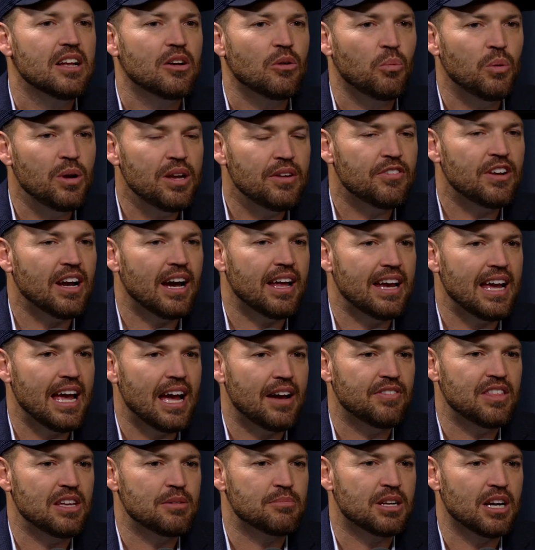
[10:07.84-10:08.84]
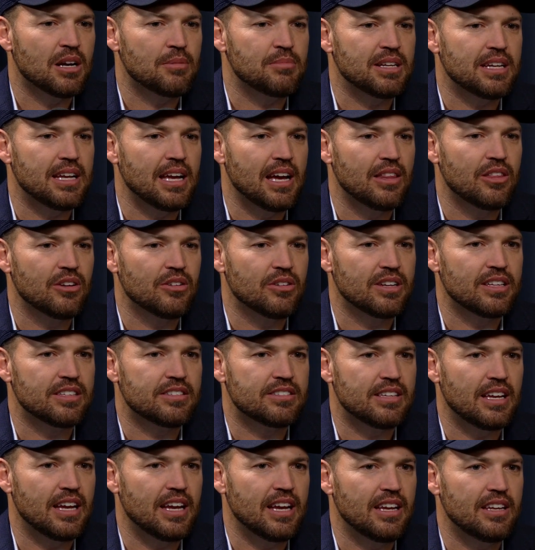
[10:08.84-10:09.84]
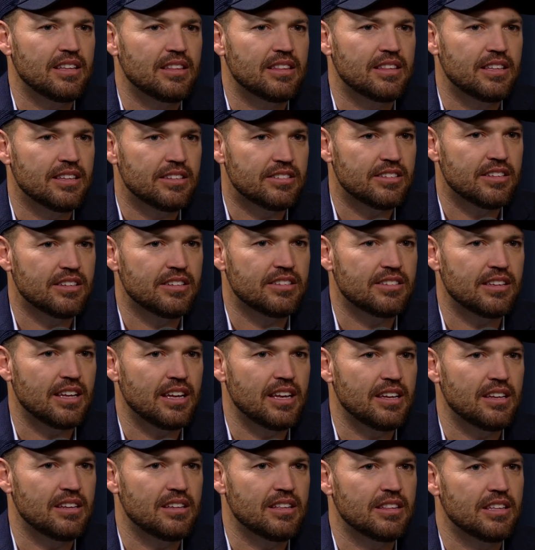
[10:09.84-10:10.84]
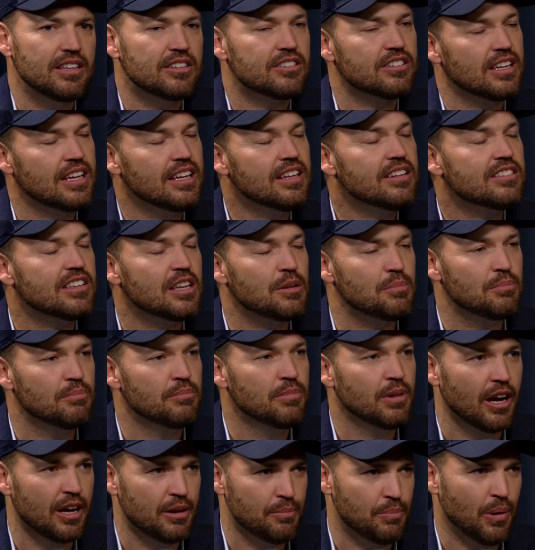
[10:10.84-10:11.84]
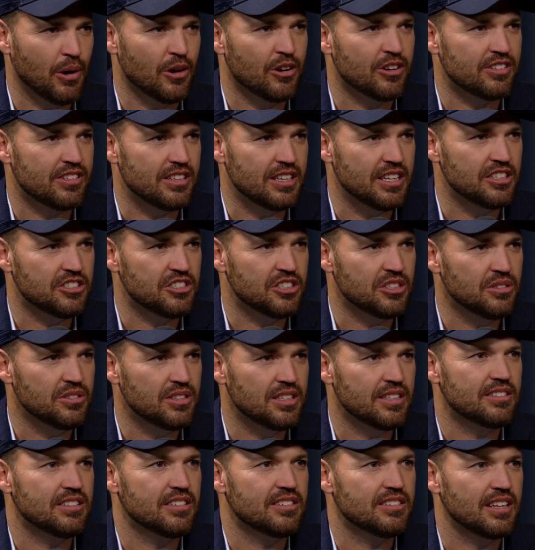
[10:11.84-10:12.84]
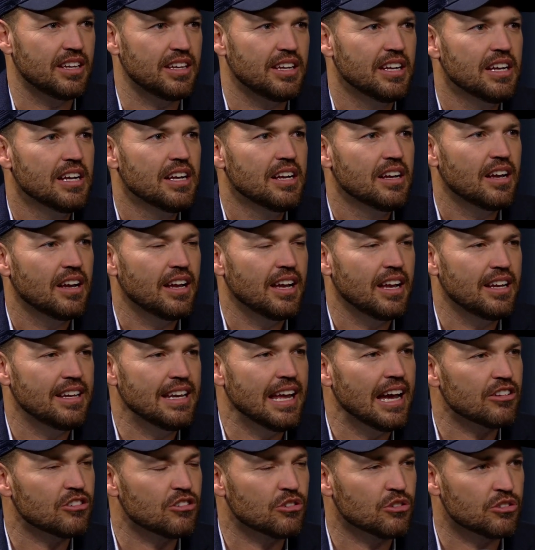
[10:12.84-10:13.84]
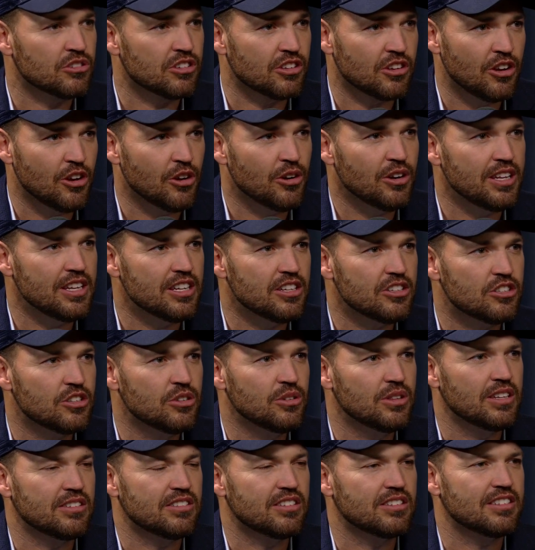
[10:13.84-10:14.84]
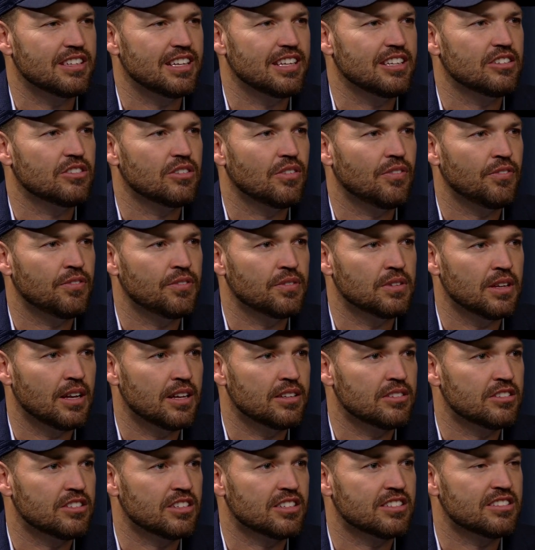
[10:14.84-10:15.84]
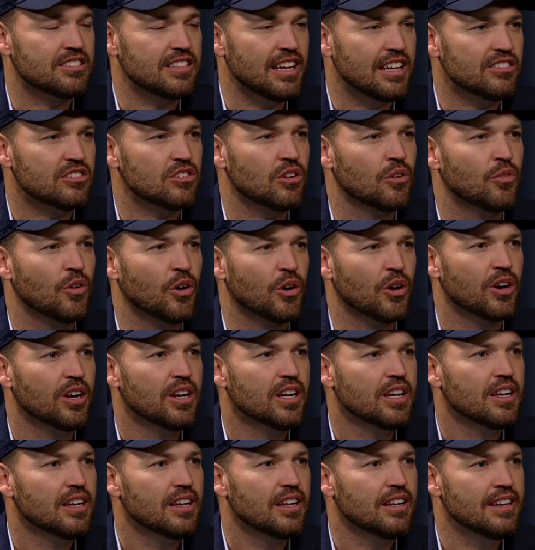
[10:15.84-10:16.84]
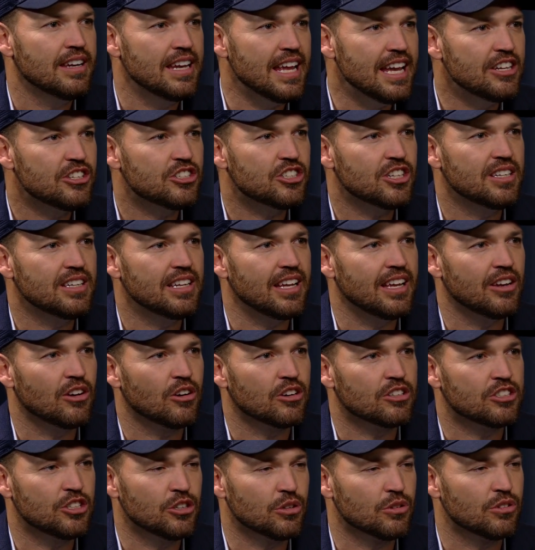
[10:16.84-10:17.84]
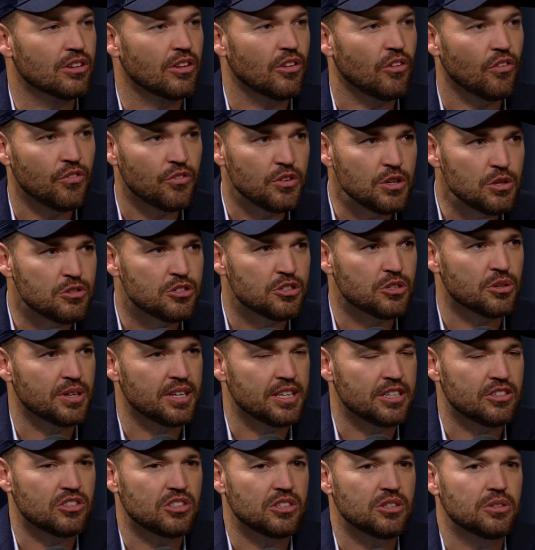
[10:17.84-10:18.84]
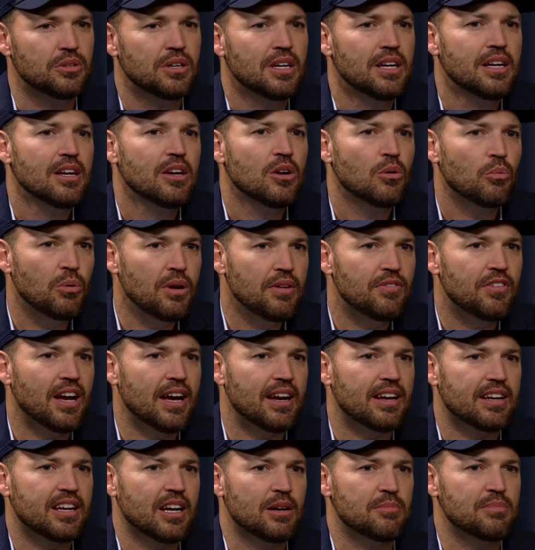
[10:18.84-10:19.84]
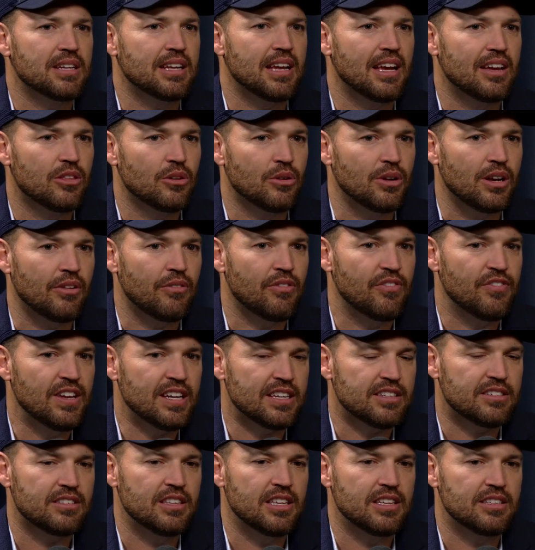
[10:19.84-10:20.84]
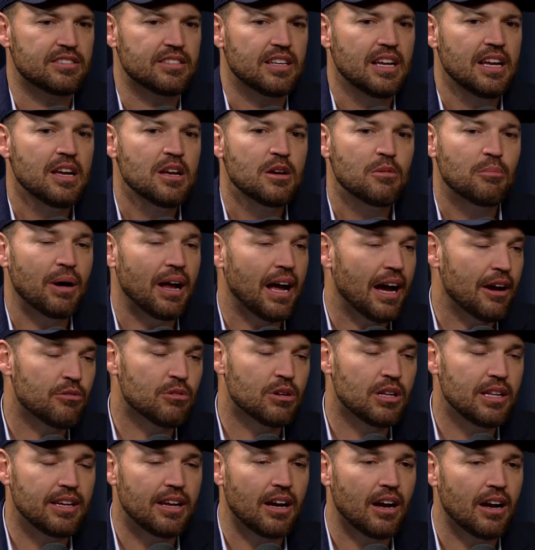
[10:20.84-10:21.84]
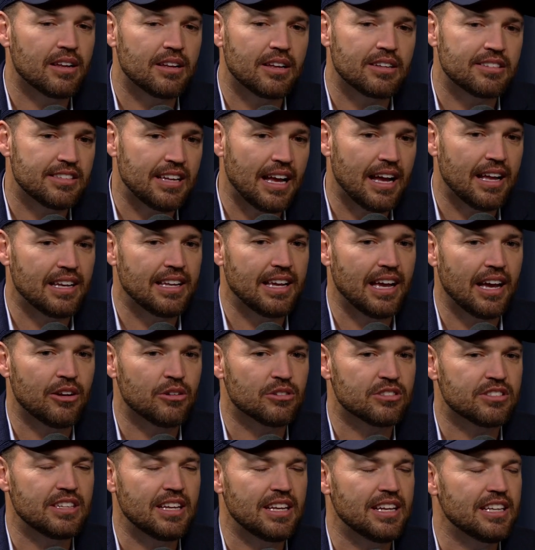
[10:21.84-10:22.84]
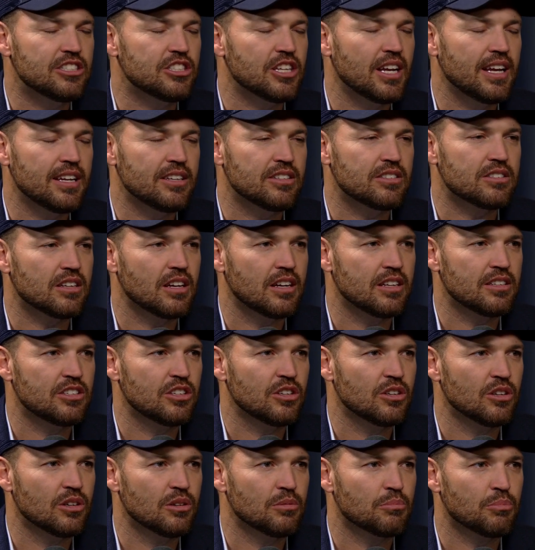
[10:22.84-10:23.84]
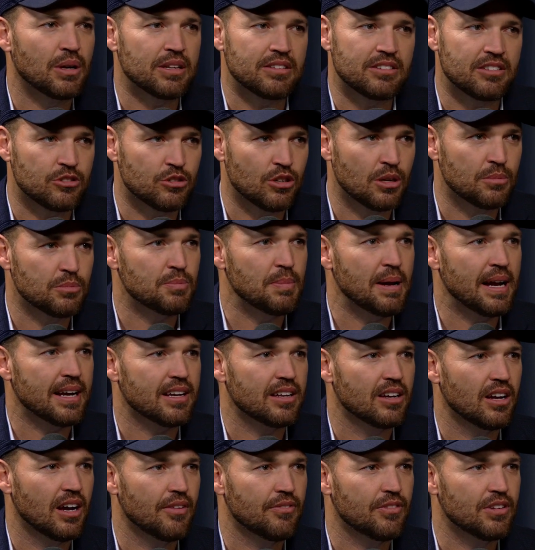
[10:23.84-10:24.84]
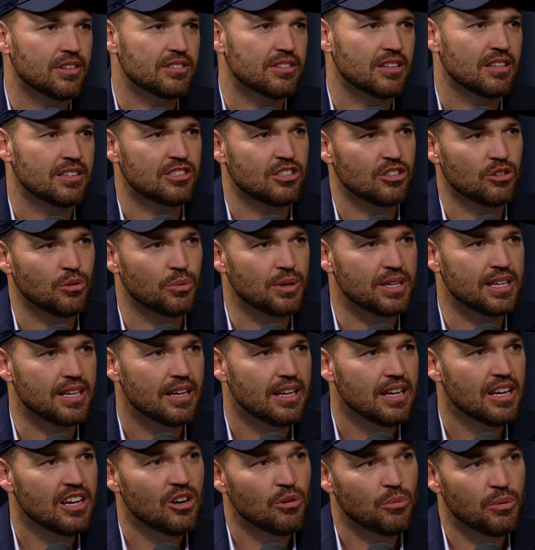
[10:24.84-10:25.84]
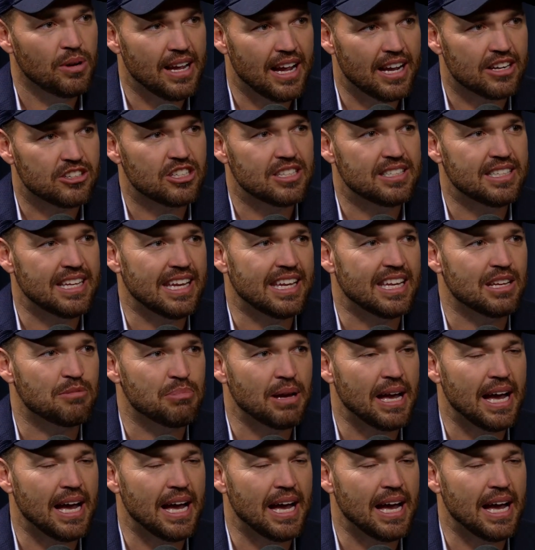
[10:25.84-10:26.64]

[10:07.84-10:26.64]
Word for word: We've got to have them come together and say this is a this is a nonpartisan issue. This is a a national security issue. This is is a, a success of our nation and our children's future issue. We've got to come together and fix this. But I really, uh, sadly, I don't see any change until President Trump's back in office, until we we actually right. take it